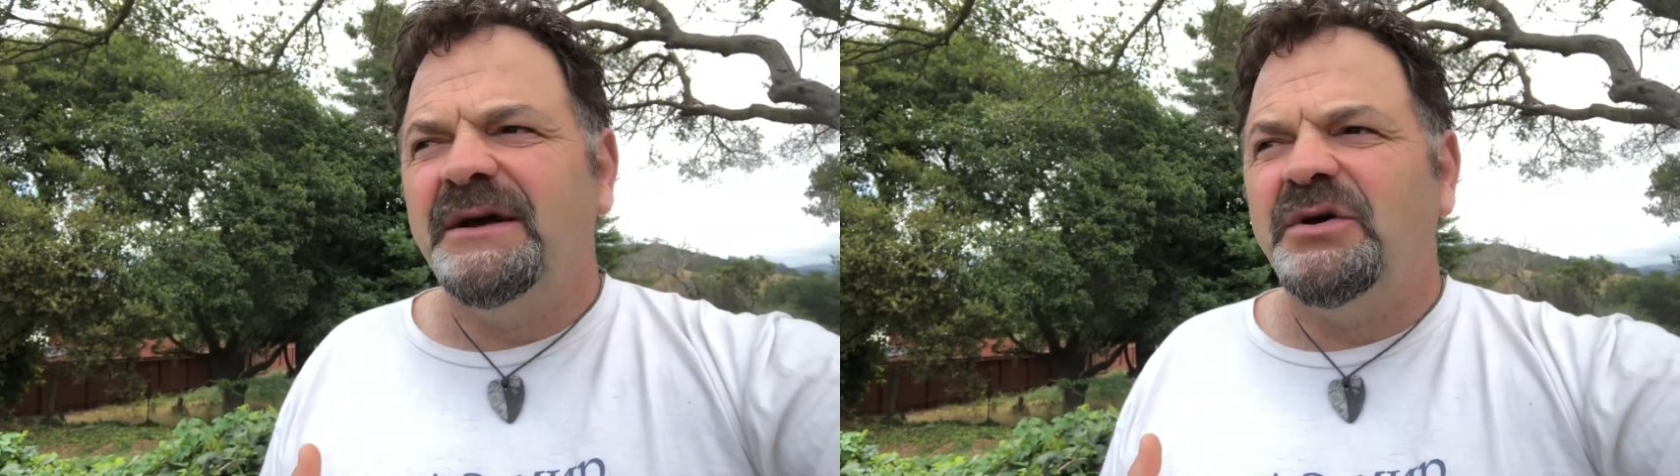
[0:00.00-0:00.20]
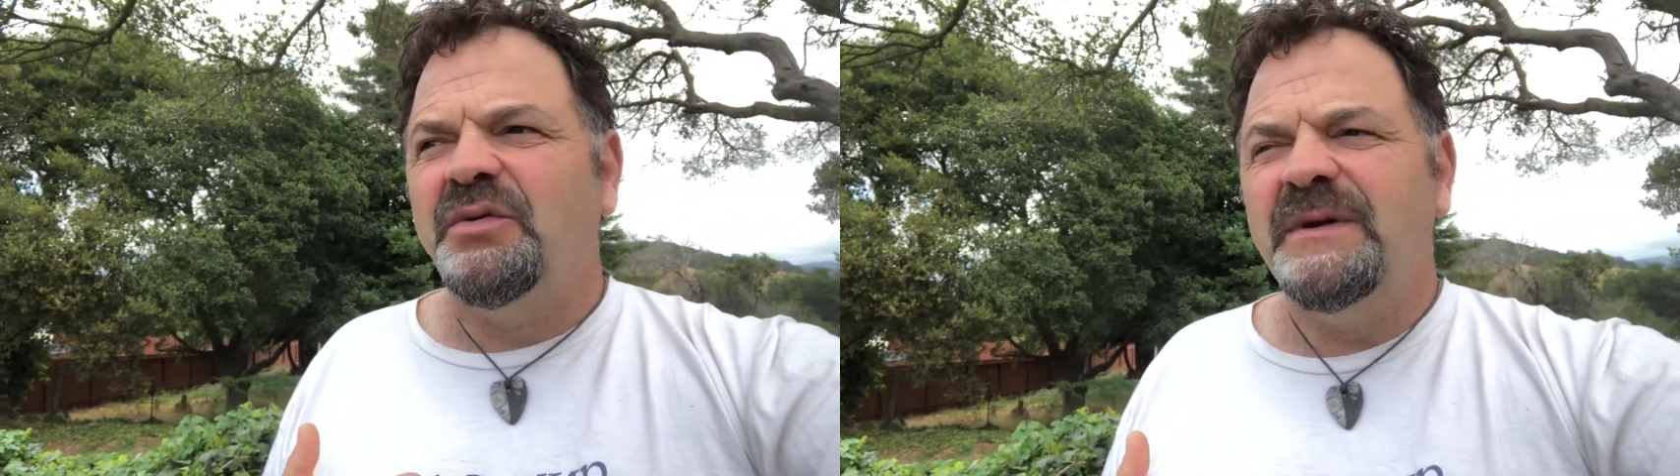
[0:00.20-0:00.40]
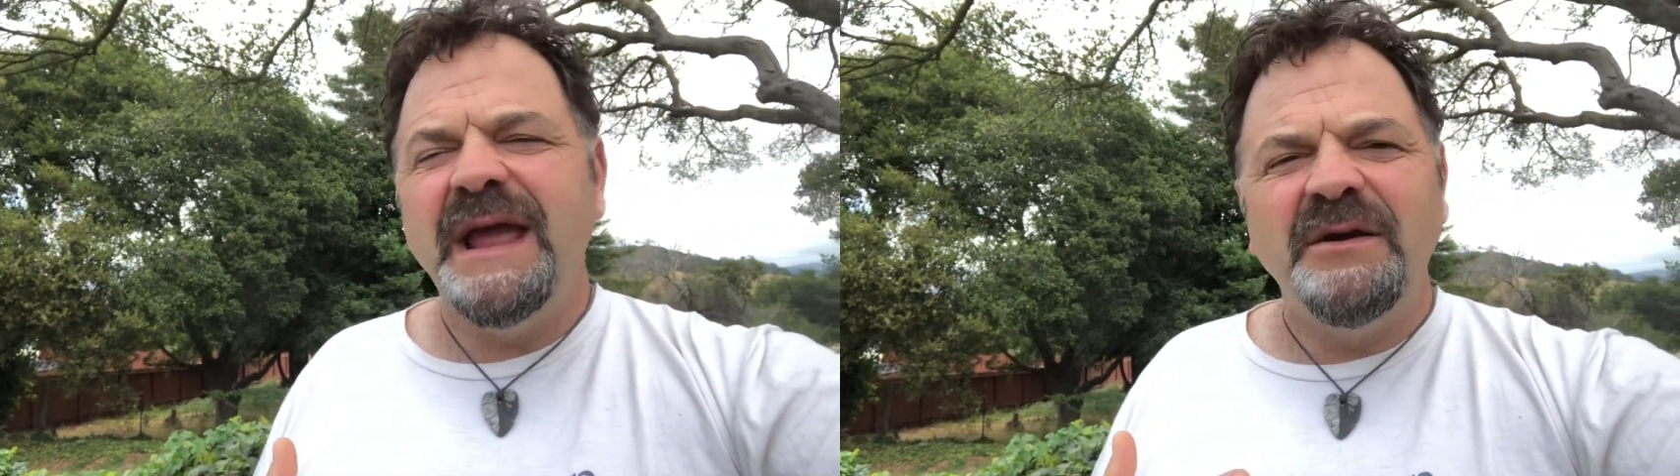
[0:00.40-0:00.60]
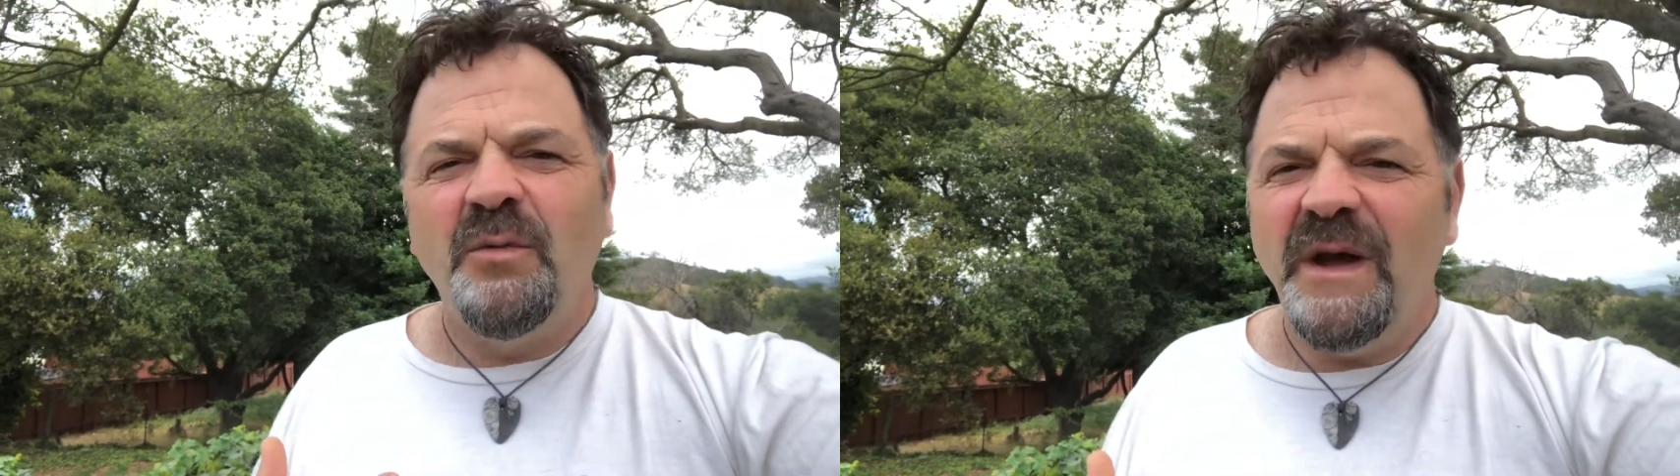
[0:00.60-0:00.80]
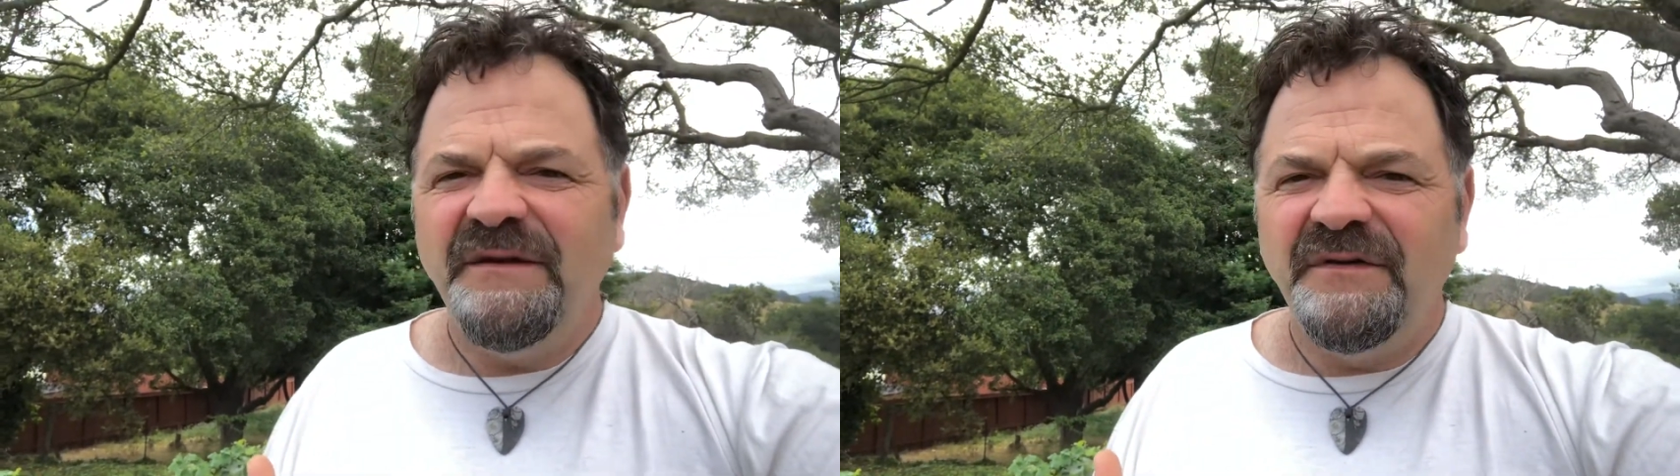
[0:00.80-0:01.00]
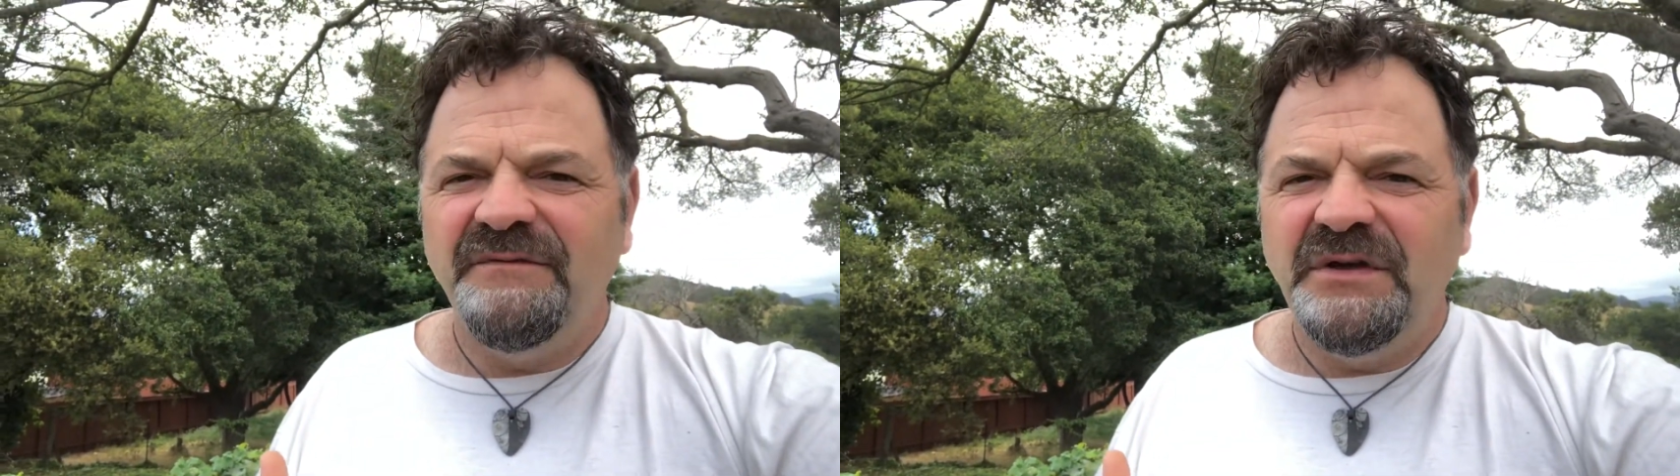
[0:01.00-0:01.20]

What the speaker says: create a wave of